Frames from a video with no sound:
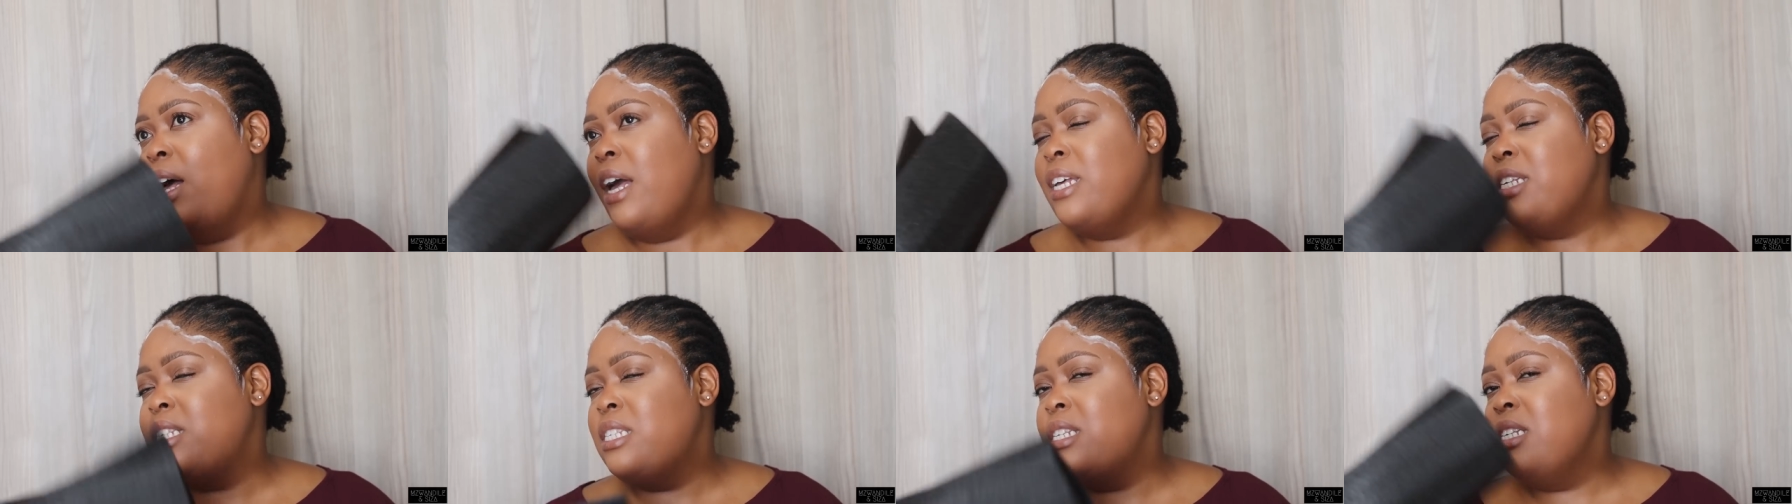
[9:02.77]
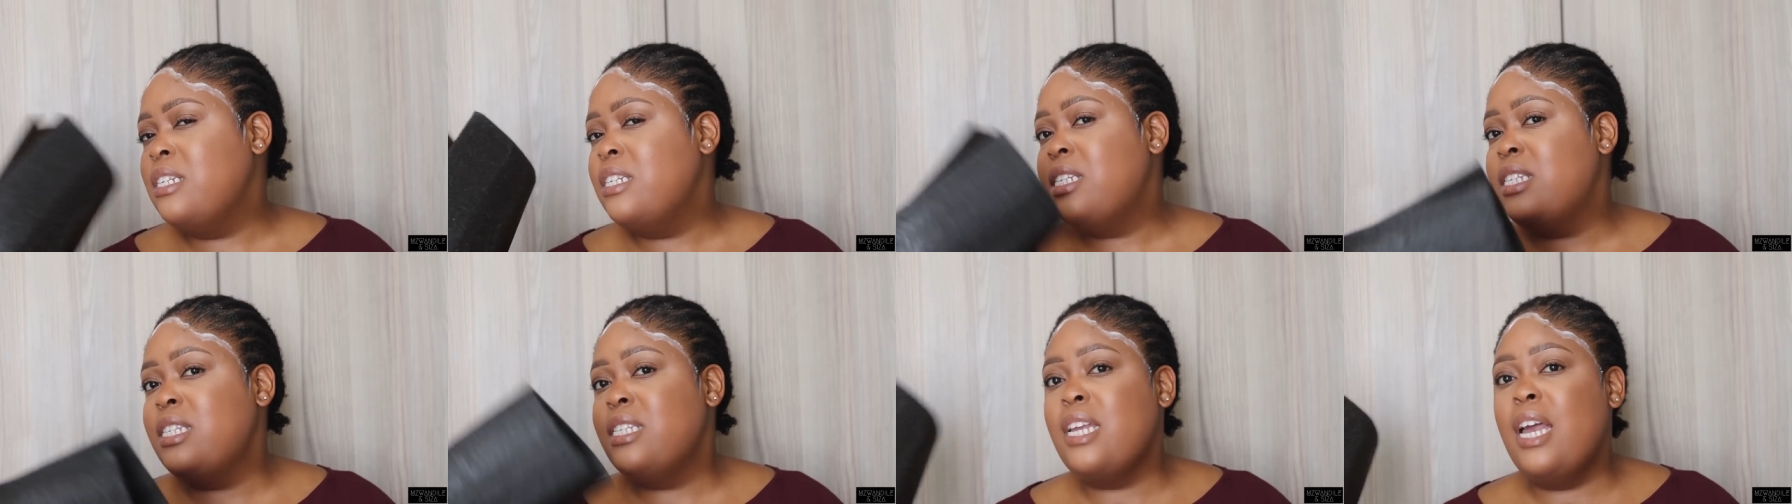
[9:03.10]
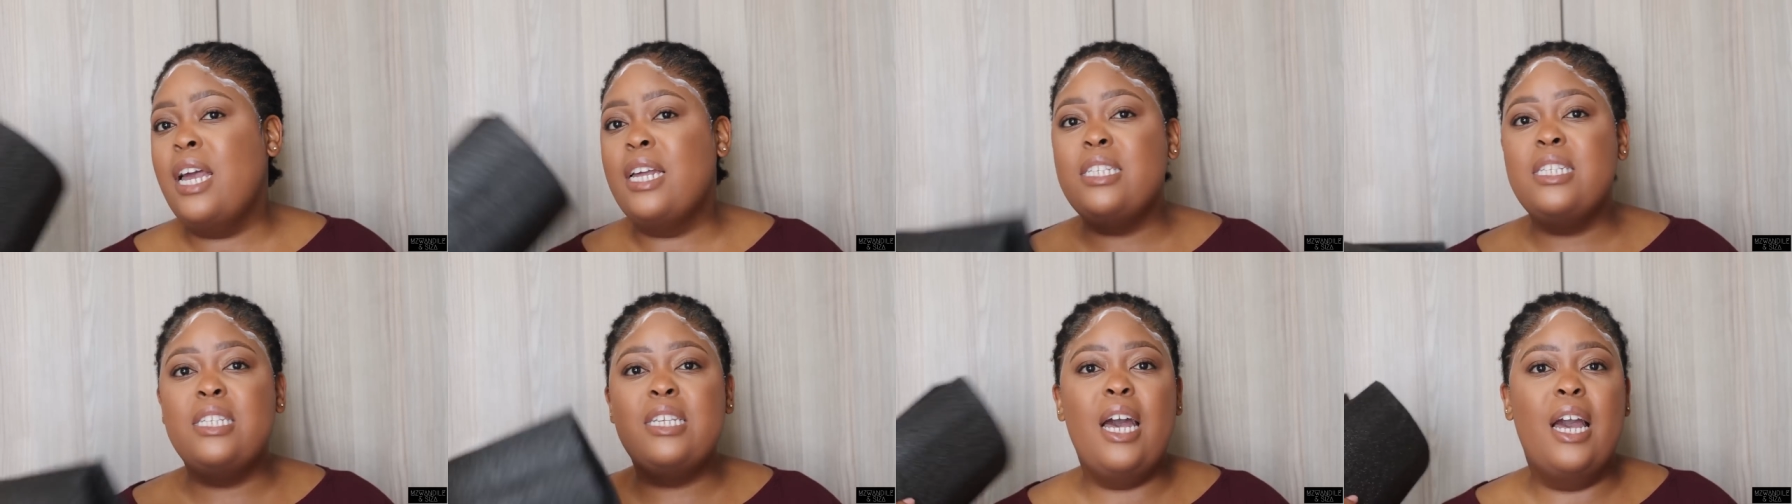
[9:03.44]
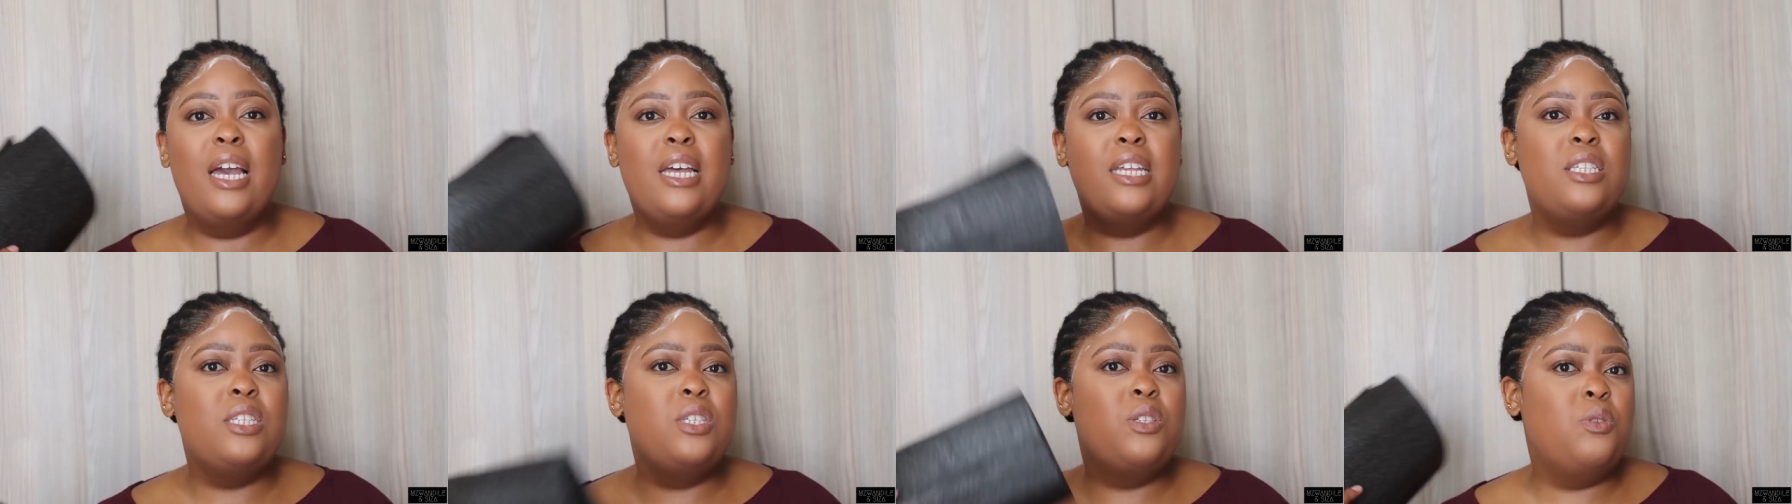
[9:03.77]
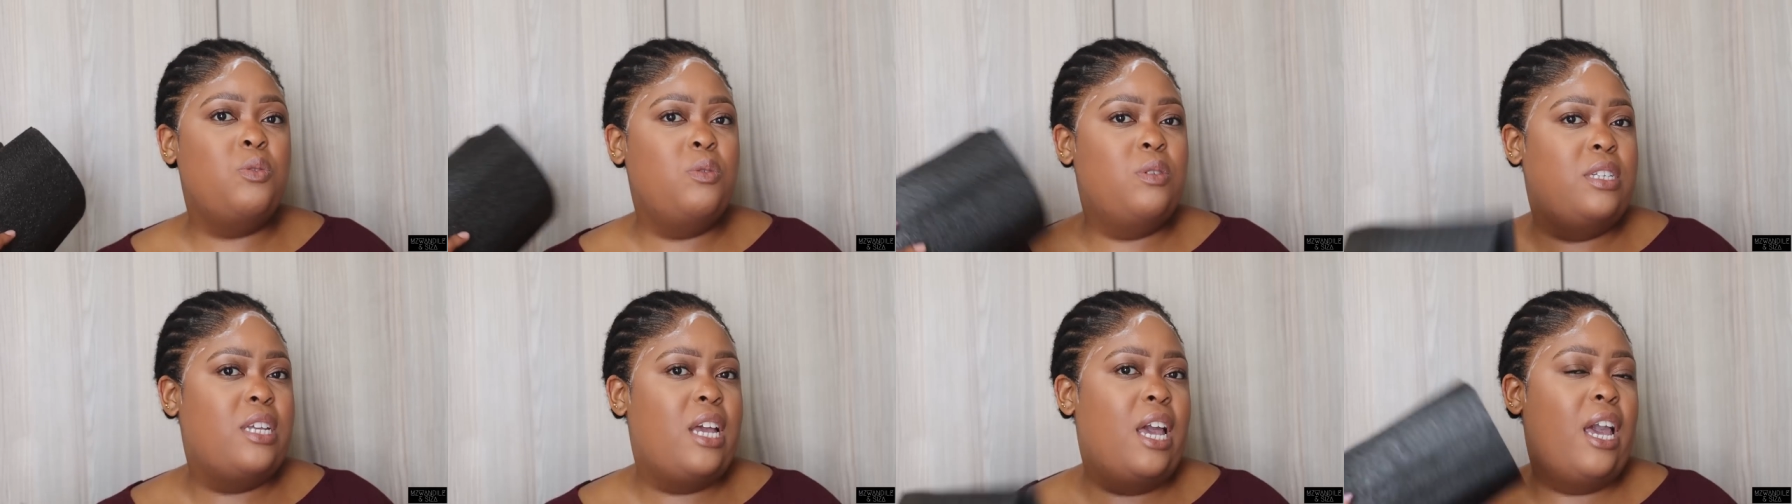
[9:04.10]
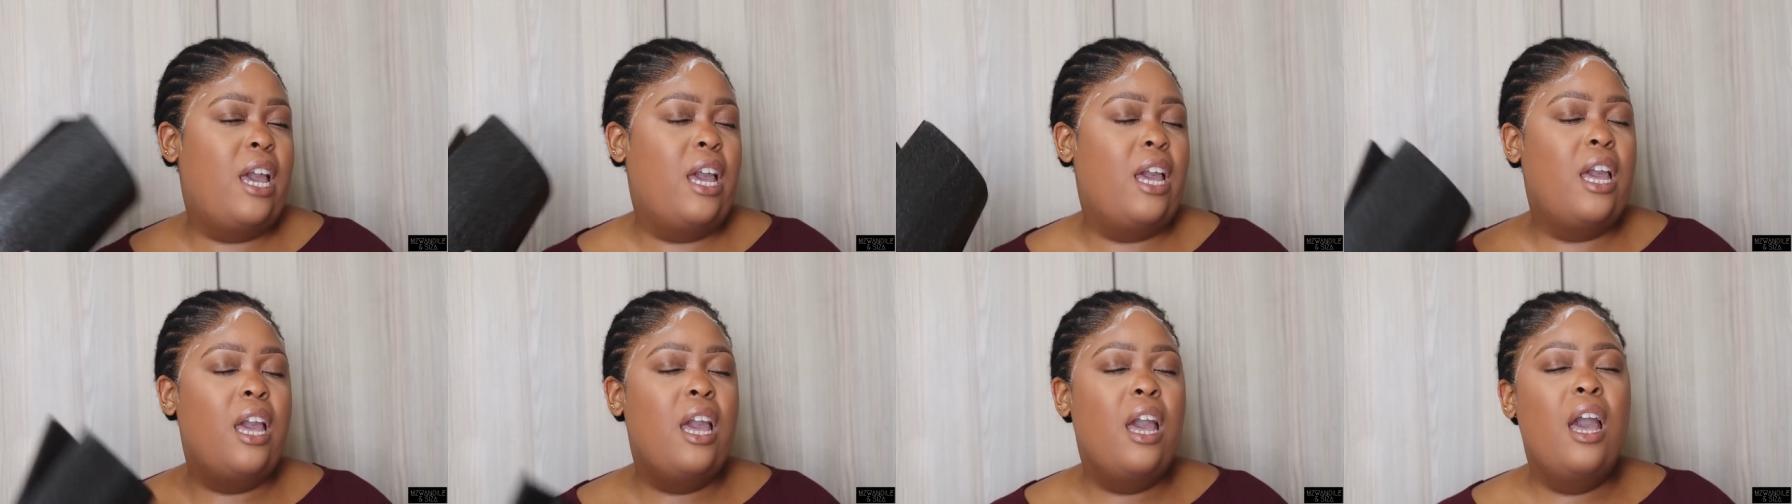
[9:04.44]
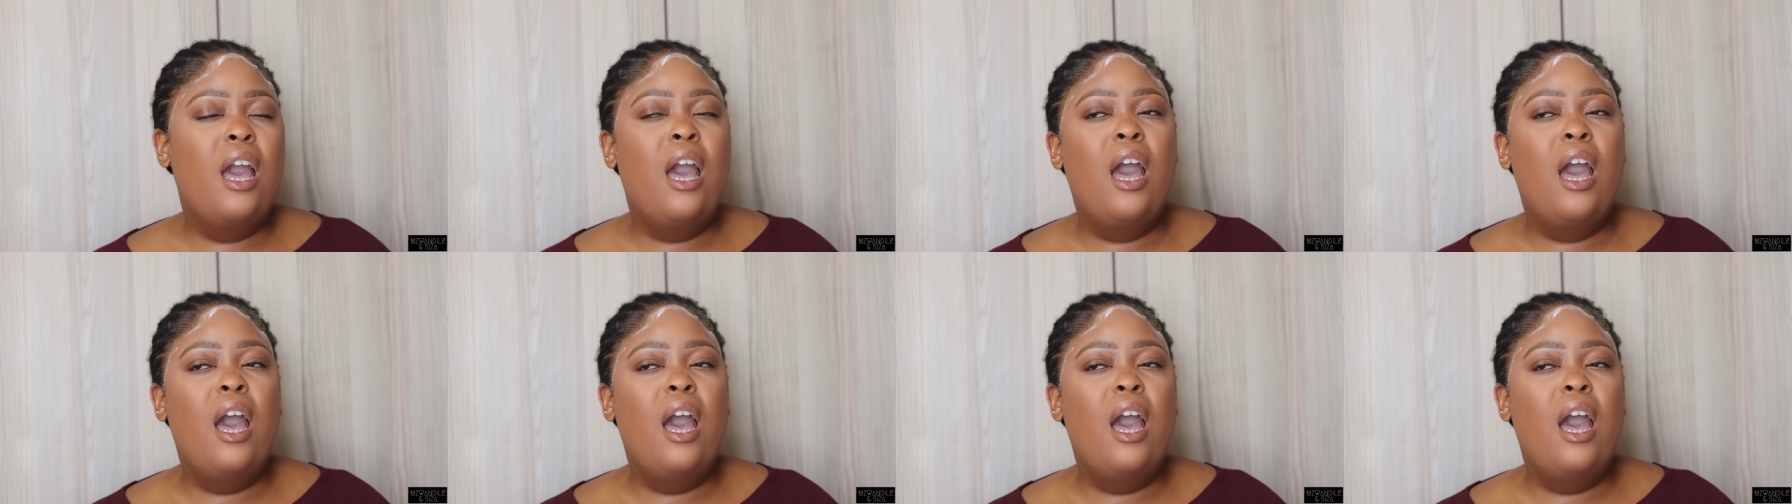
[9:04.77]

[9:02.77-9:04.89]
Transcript: I still stand tights today